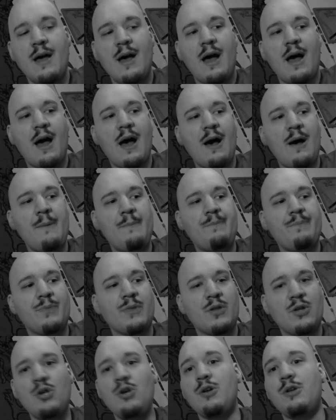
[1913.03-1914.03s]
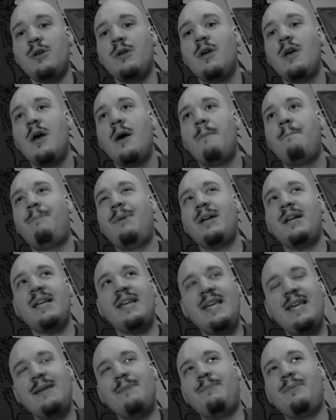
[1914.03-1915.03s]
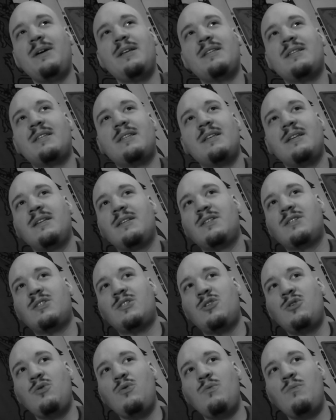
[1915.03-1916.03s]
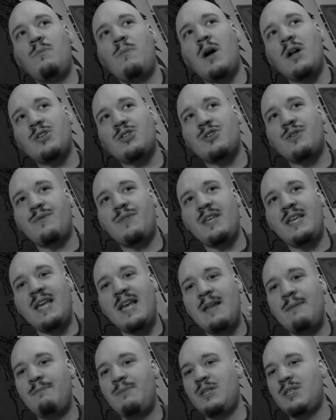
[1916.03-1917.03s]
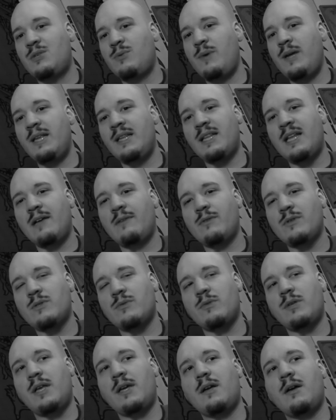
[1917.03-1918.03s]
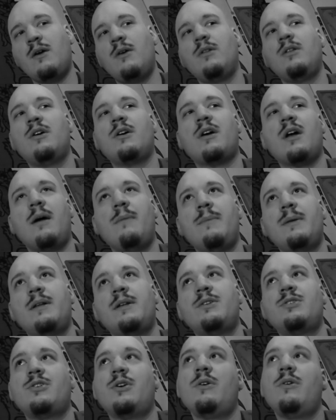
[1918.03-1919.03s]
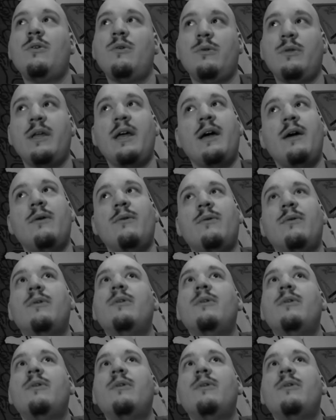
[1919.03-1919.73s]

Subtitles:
Good. But too much of the in-between levels were like, oh, look, I'm in a jungle now.